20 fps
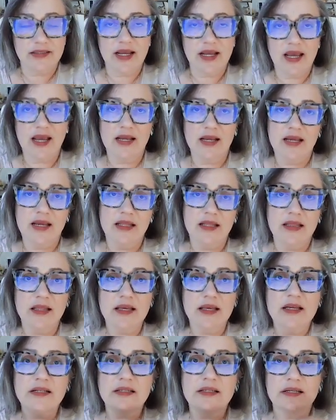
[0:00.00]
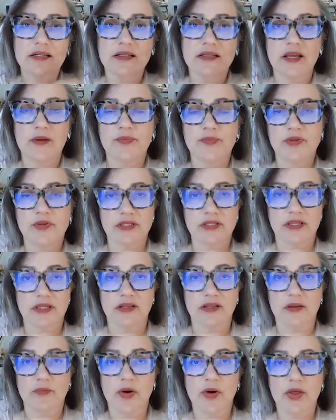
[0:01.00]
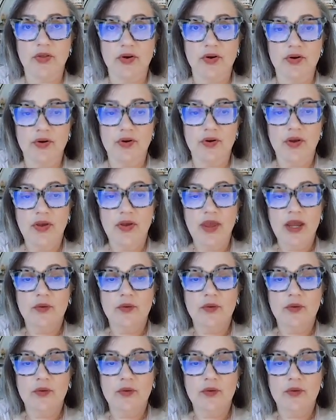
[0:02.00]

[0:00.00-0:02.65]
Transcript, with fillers: and can lead to sepsis in the mother,